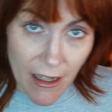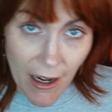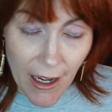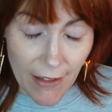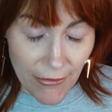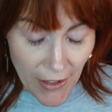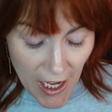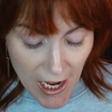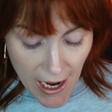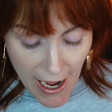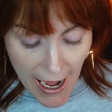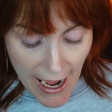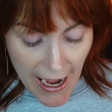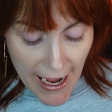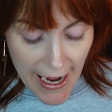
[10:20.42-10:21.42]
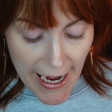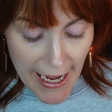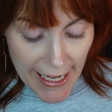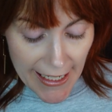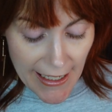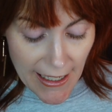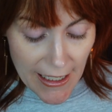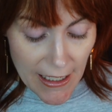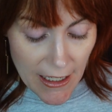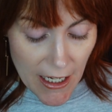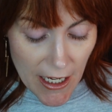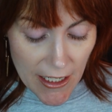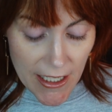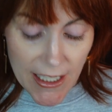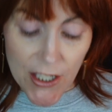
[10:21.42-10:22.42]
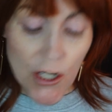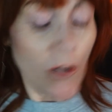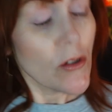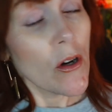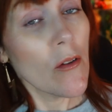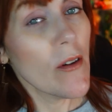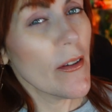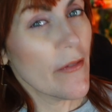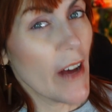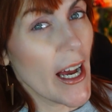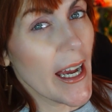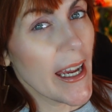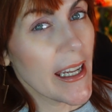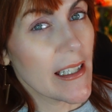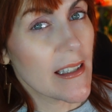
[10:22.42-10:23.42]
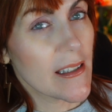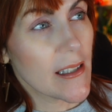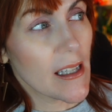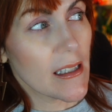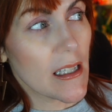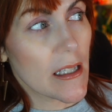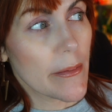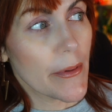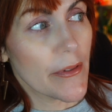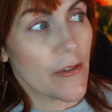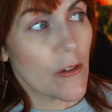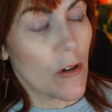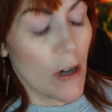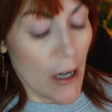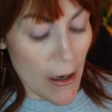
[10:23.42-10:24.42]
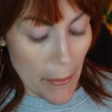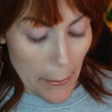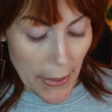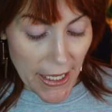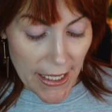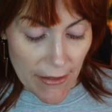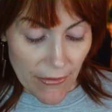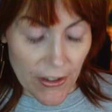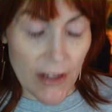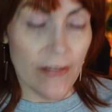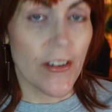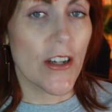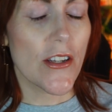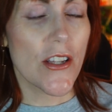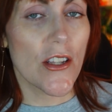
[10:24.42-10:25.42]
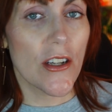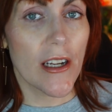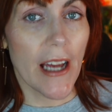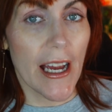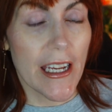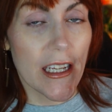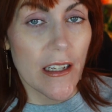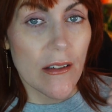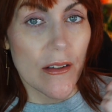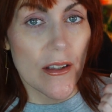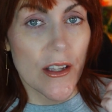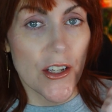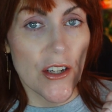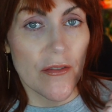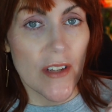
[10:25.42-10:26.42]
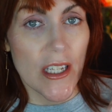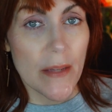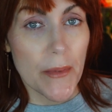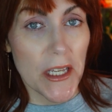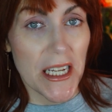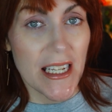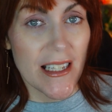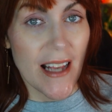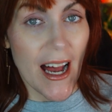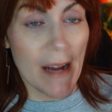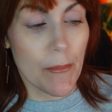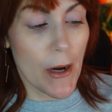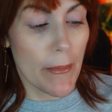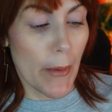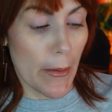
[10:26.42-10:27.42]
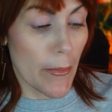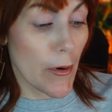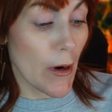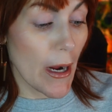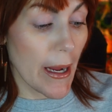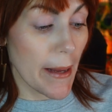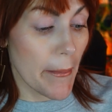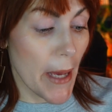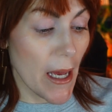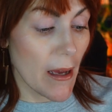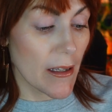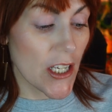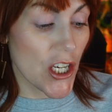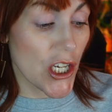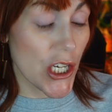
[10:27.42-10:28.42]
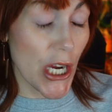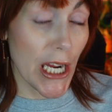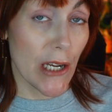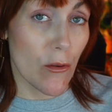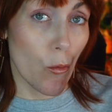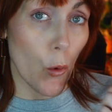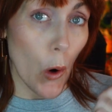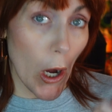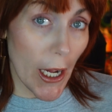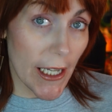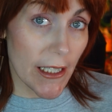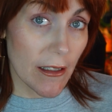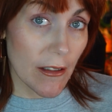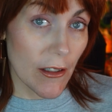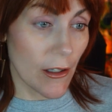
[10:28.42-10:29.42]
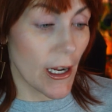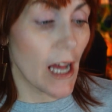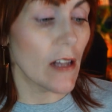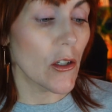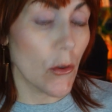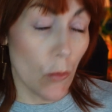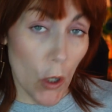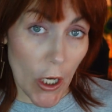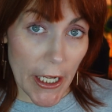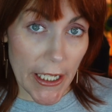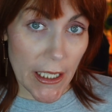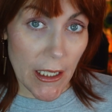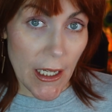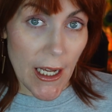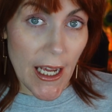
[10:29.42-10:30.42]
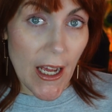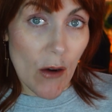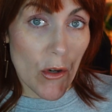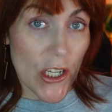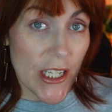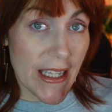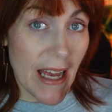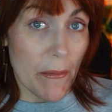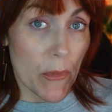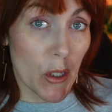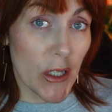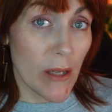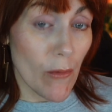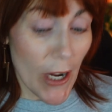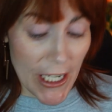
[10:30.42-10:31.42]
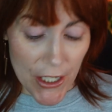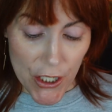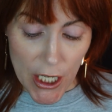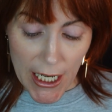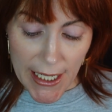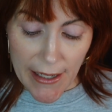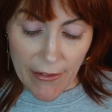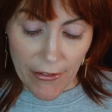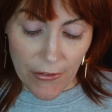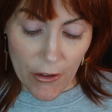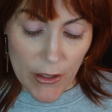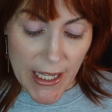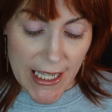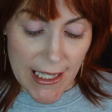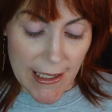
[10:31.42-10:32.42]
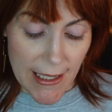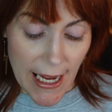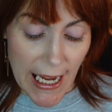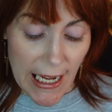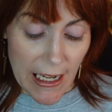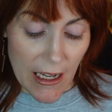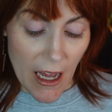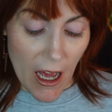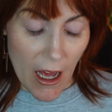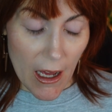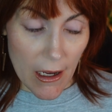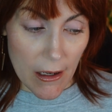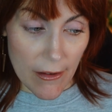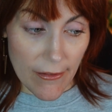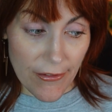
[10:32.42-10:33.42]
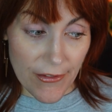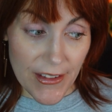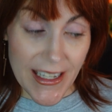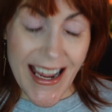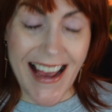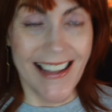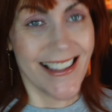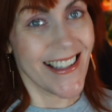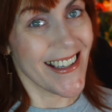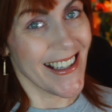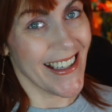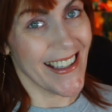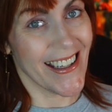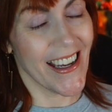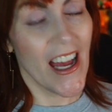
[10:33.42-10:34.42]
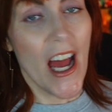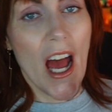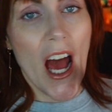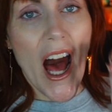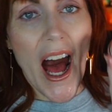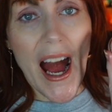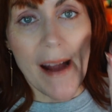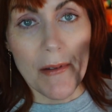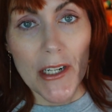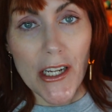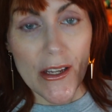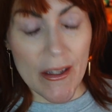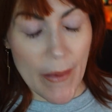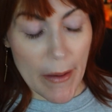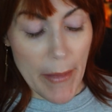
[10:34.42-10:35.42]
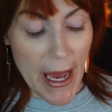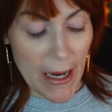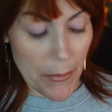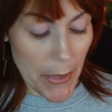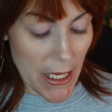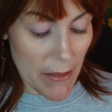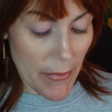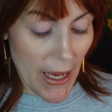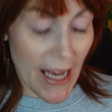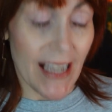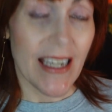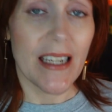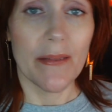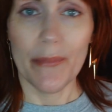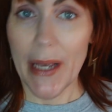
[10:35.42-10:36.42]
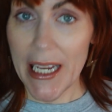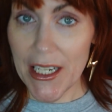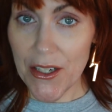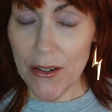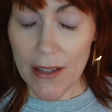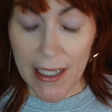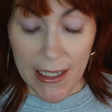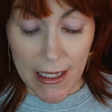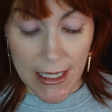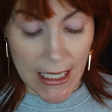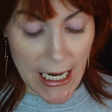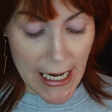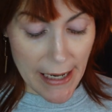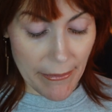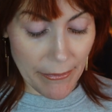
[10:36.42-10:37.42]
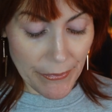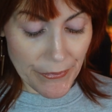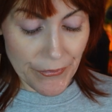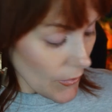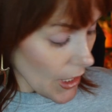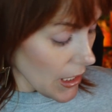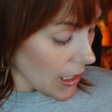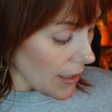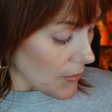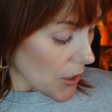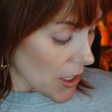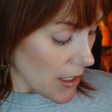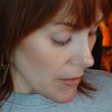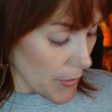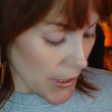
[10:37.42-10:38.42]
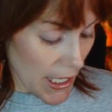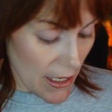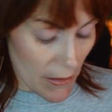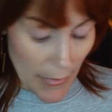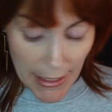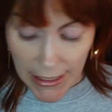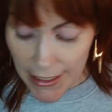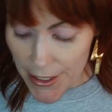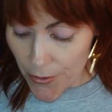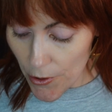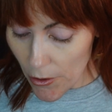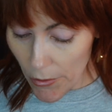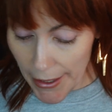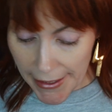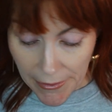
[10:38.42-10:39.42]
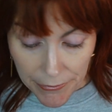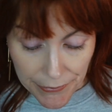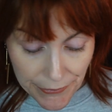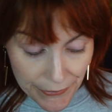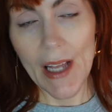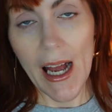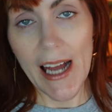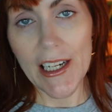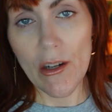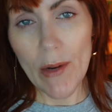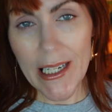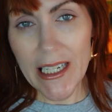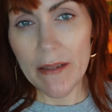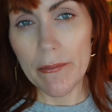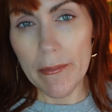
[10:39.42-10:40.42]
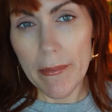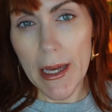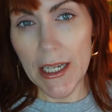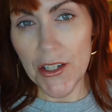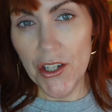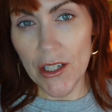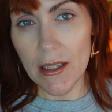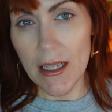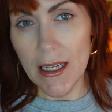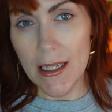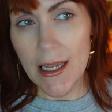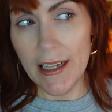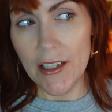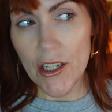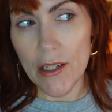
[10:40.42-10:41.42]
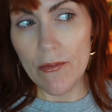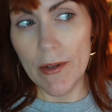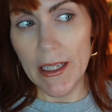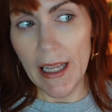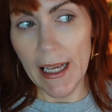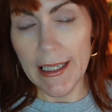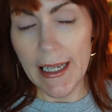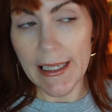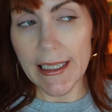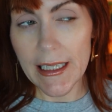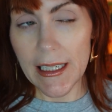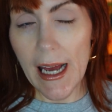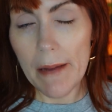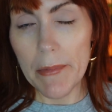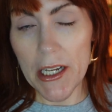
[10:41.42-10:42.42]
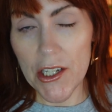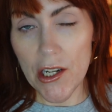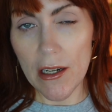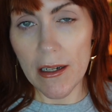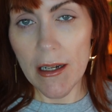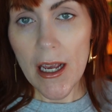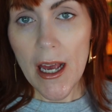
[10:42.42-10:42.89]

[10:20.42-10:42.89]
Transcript: off, I don't know if I said this before, but for the first look, I used the Juvia's Place I Prep by Prime shade one or color one, which is that milky white shade. For the sake of testing, I'm going to use my MAC paint pot in Painterly this time, and I'm just going to put that on my lids real quick. I know I didn't mention this. I just realized I did not mention